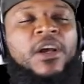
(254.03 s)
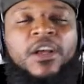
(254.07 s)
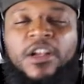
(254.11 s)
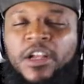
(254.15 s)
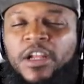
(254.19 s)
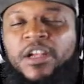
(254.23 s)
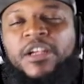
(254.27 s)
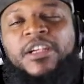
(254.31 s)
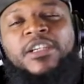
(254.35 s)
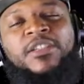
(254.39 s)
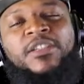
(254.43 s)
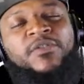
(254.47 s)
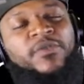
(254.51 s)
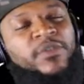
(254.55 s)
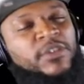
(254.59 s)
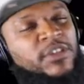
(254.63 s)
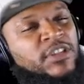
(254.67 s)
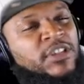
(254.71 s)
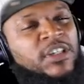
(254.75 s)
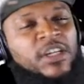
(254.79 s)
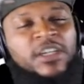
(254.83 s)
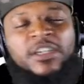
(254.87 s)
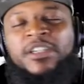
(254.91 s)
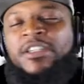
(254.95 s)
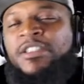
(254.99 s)
None of this for
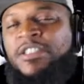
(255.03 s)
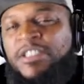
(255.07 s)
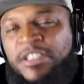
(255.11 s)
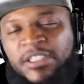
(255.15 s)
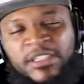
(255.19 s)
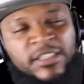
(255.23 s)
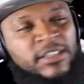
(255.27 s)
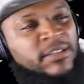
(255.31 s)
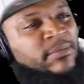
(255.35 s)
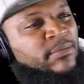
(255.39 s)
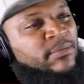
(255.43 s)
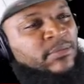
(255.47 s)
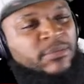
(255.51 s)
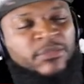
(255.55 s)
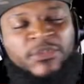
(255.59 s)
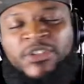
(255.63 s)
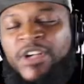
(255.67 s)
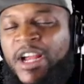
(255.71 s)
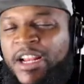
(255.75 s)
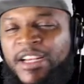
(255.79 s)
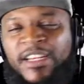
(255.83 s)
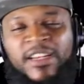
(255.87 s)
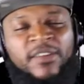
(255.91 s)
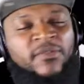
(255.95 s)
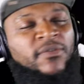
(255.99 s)
uh, to
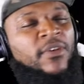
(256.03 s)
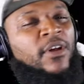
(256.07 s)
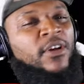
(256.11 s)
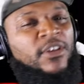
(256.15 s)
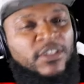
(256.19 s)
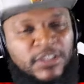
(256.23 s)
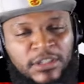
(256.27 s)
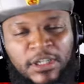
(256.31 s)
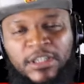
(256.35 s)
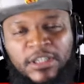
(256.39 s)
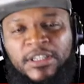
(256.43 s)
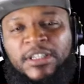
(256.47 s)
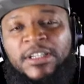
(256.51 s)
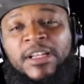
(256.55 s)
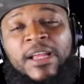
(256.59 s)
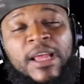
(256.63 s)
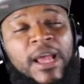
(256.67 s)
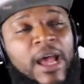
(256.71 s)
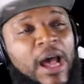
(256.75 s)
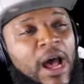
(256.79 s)
try to get followers, nothing.